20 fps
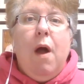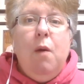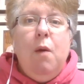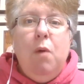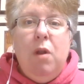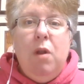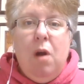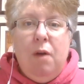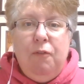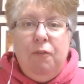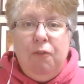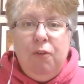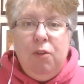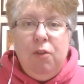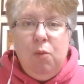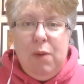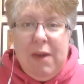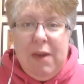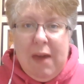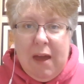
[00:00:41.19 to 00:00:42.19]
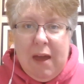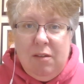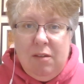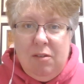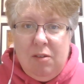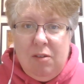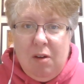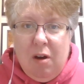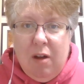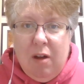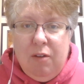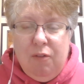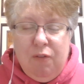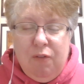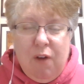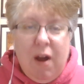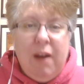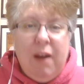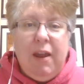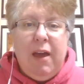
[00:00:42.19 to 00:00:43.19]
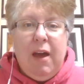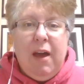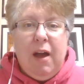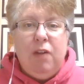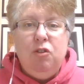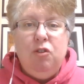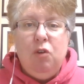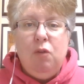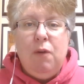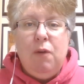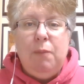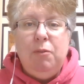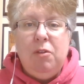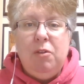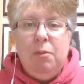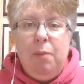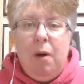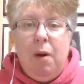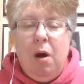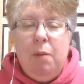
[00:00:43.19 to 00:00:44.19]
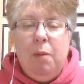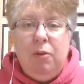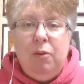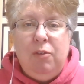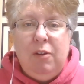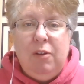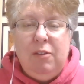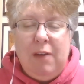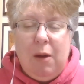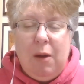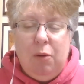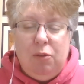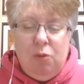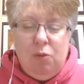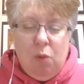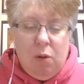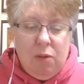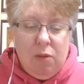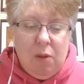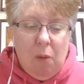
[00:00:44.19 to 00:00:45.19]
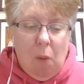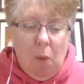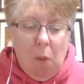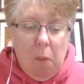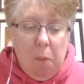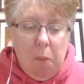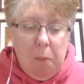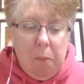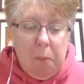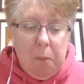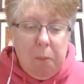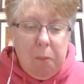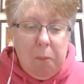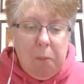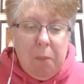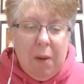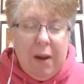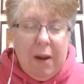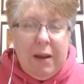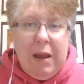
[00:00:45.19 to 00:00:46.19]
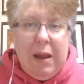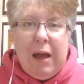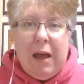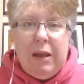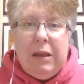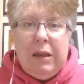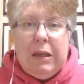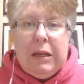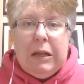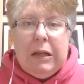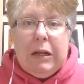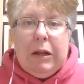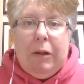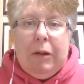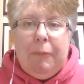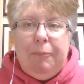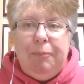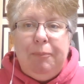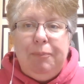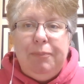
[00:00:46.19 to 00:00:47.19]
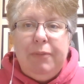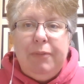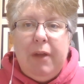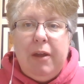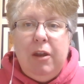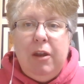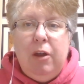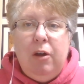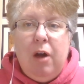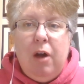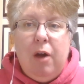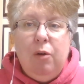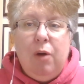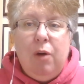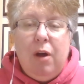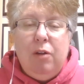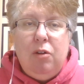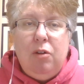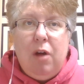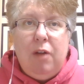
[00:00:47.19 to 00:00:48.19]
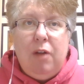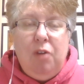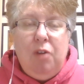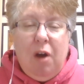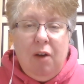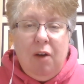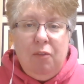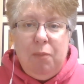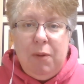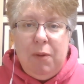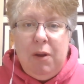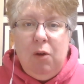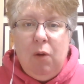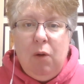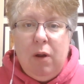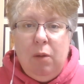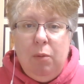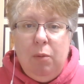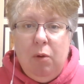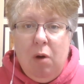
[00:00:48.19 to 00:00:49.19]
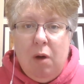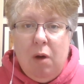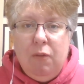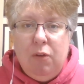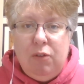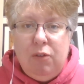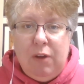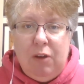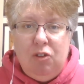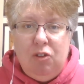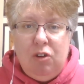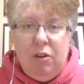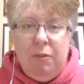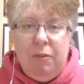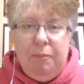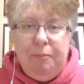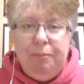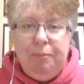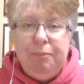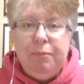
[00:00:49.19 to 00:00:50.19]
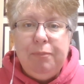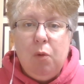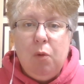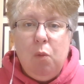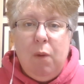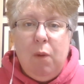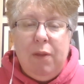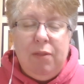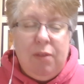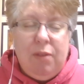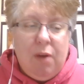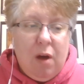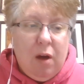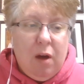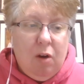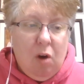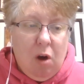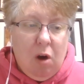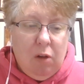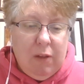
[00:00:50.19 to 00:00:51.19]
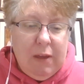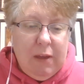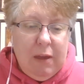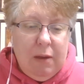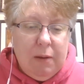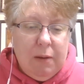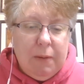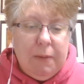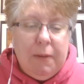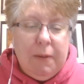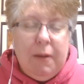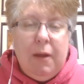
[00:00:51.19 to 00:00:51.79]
I went off for the weekend. On Friday, I drove up to the PA about 6 hours north and had a tough but incredible conversation with a colleague,